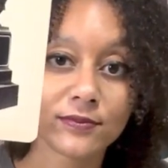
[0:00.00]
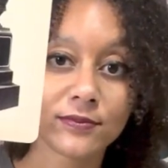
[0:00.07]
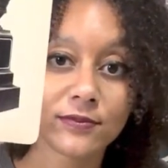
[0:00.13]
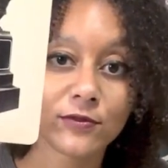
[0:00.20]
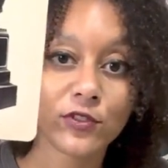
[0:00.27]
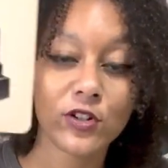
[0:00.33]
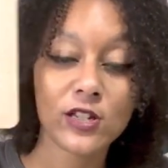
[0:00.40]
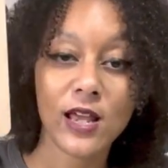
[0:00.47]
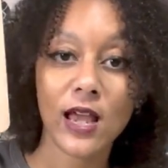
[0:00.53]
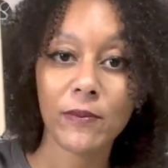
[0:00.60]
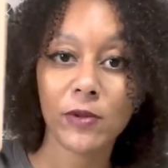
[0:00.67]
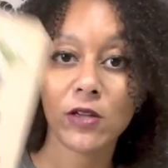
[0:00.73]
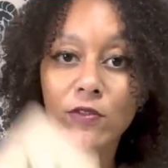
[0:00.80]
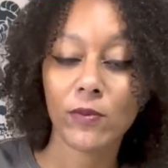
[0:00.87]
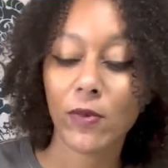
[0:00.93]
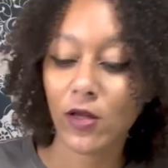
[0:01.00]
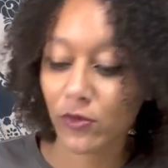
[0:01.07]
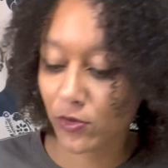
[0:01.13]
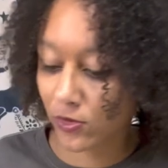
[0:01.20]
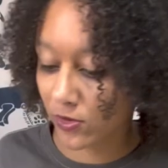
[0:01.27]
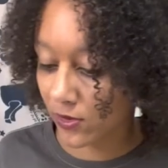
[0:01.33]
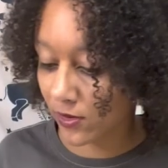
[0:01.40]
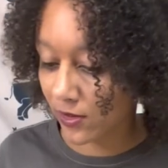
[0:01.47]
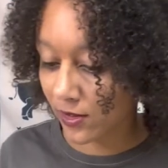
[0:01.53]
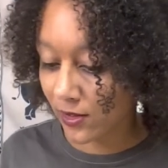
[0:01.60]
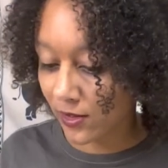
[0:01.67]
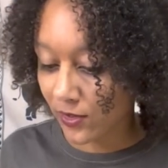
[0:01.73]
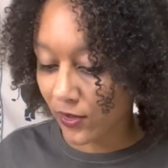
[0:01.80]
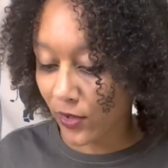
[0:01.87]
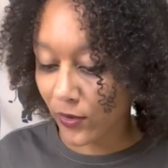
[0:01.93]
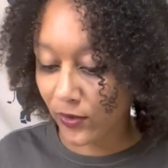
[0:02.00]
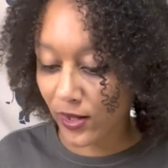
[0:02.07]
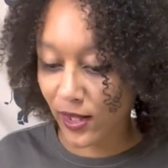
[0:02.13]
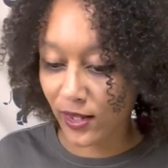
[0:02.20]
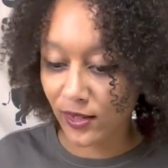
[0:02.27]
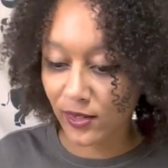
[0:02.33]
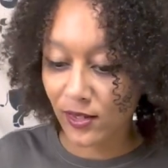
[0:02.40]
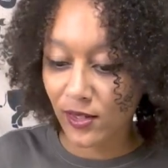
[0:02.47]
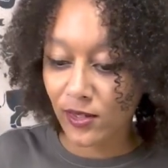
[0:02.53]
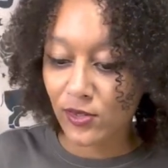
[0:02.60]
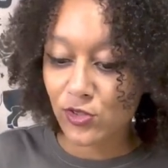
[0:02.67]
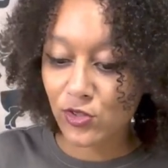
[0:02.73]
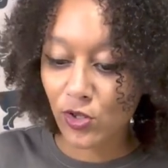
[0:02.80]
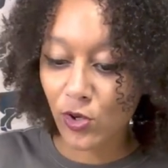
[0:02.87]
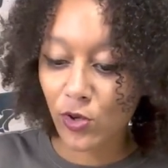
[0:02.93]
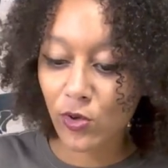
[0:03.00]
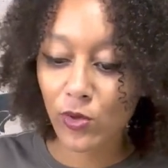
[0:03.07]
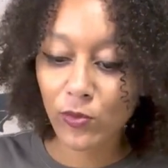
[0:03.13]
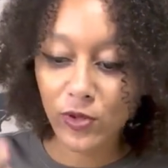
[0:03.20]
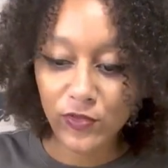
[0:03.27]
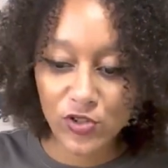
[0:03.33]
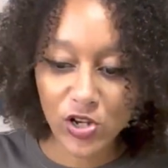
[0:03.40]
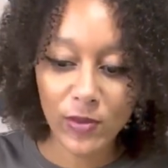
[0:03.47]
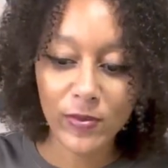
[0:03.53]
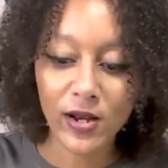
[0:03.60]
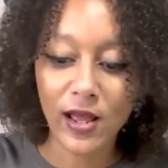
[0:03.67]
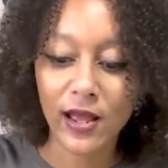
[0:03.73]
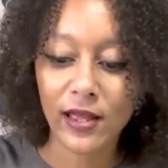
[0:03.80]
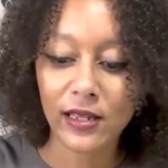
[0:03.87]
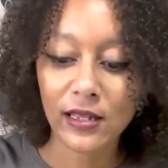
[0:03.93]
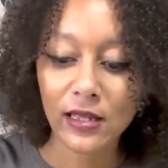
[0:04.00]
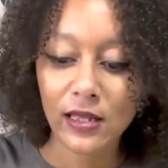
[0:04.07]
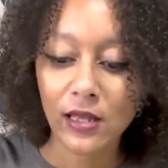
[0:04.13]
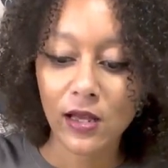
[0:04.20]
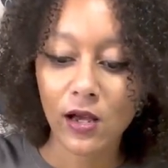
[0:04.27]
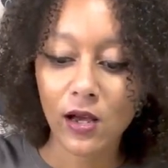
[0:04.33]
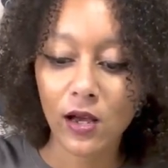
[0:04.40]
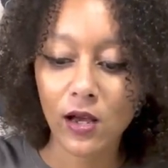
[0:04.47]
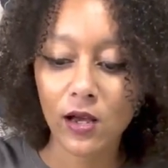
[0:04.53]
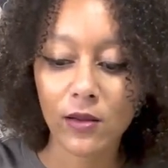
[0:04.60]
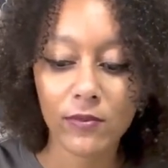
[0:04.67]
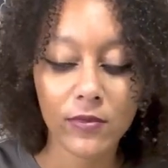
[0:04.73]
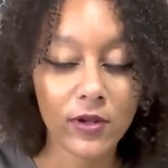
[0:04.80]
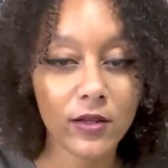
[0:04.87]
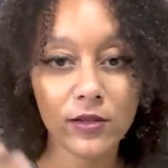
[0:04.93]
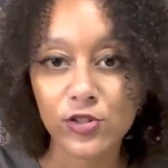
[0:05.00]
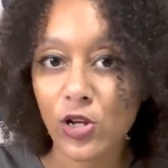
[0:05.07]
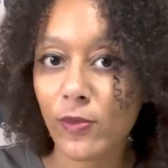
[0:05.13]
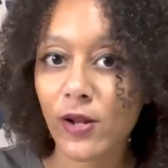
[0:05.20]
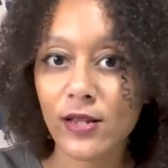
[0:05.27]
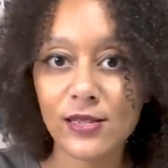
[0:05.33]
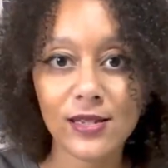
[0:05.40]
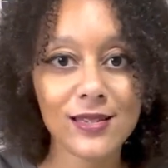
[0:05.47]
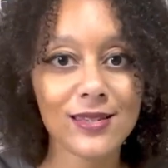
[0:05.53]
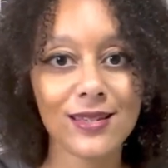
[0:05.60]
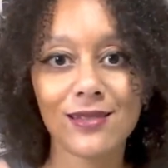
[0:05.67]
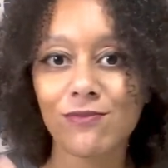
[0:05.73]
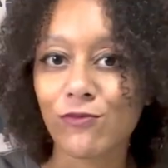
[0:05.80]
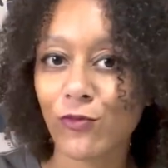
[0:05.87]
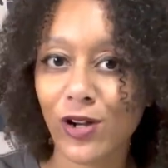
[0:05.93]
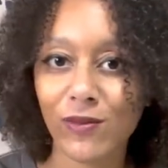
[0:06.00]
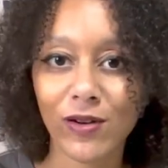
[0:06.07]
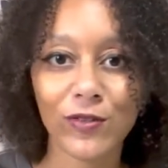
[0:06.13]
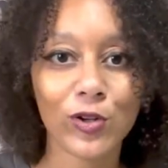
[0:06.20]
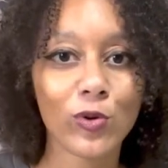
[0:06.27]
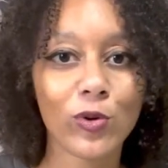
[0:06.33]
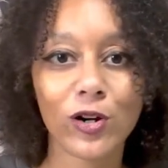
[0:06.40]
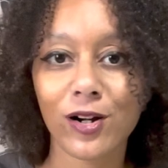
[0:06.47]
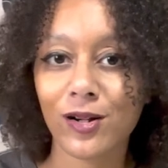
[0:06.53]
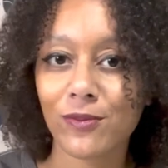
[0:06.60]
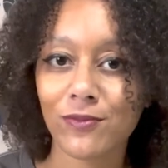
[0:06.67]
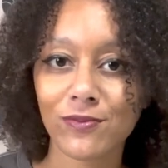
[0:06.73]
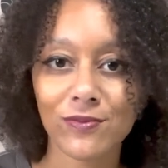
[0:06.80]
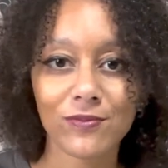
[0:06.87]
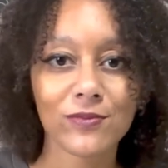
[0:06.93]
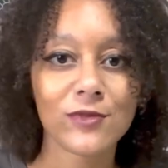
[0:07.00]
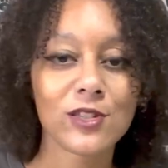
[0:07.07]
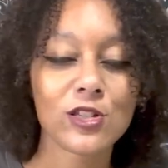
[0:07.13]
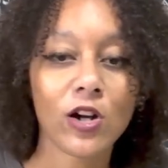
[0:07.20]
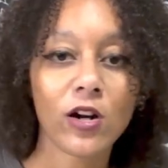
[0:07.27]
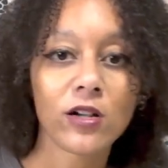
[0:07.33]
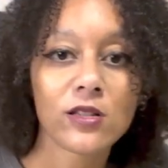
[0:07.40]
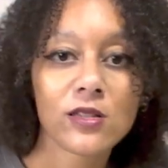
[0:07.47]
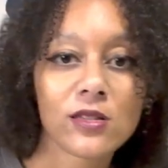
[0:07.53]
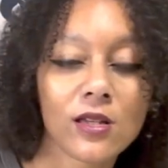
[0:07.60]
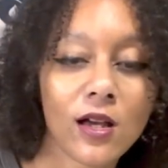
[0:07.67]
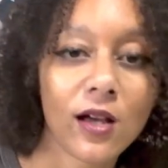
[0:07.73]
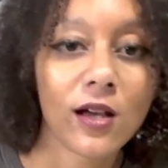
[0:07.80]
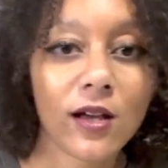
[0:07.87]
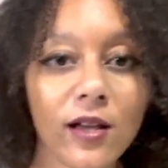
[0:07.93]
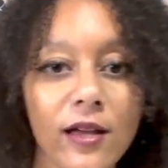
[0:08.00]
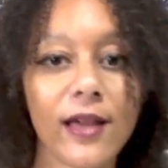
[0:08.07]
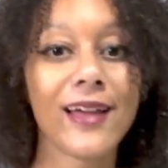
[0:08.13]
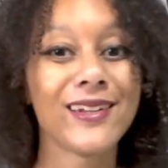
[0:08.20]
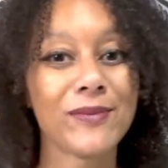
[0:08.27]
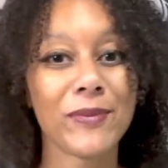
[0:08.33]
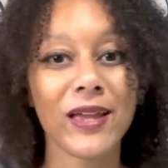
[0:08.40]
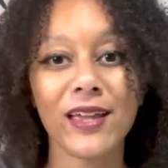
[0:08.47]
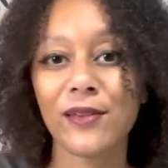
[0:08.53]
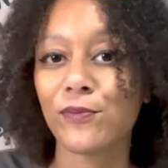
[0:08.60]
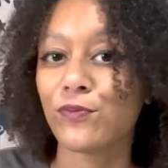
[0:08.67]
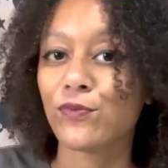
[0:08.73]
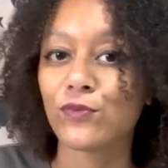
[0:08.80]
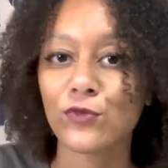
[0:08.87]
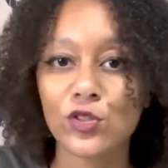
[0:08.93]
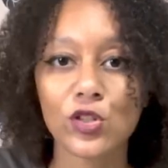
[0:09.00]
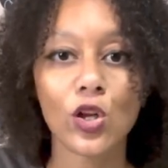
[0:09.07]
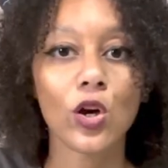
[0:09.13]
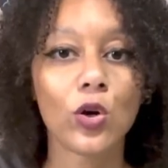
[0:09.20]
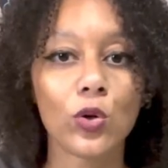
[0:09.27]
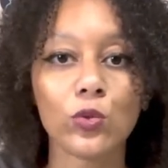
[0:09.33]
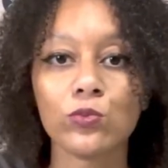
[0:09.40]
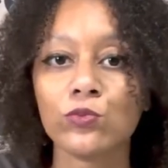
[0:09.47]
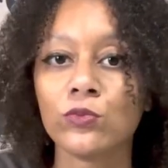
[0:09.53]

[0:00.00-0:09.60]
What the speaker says: for timing of a month. Okay, so with Gemini, Gemini season right around the corner. Starts end of May. So,